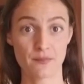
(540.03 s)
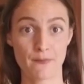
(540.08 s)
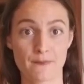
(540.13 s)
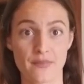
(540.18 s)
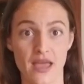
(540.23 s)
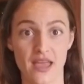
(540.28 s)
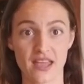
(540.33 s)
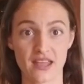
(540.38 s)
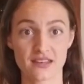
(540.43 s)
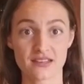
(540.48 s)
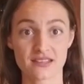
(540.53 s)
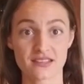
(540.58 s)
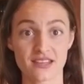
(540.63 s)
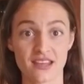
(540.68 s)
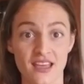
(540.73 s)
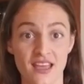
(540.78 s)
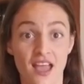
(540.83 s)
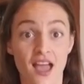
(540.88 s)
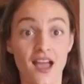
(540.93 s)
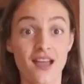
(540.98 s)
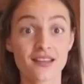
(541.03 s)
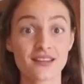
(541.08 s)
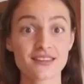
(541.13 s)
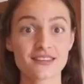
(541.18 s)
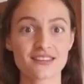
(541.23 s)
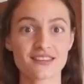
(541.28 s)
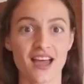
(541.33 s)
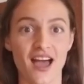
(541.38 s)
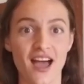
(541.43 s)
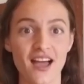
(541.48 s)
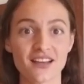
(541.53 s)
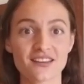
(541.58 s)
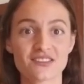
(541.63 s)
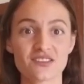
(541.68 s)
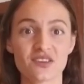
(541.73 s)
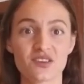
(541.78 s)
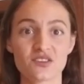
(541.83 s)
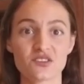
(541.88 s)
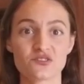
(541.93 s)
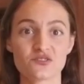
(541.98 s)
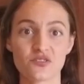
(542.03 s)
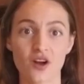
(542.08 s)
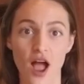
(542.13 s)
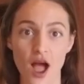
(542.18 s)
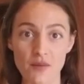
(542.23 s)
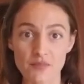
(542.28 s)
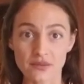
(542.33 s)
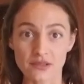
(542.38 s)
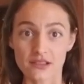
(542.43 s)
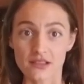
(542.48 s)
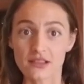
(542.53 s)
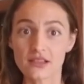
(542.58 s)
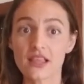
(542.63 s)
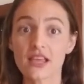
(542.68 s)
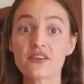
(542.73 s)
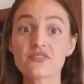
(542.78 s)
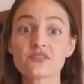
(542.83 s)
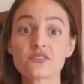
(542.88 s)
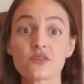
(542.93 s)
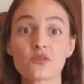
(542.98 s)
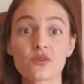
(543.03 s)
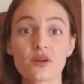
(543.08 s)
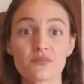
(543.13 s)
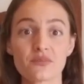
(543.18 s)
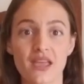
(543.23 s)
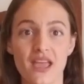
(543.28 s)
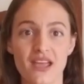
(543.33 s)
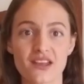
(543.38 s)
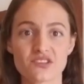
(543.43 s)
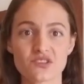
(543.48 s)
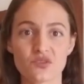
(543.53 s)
Bent, tucked, drop, lift the rib cage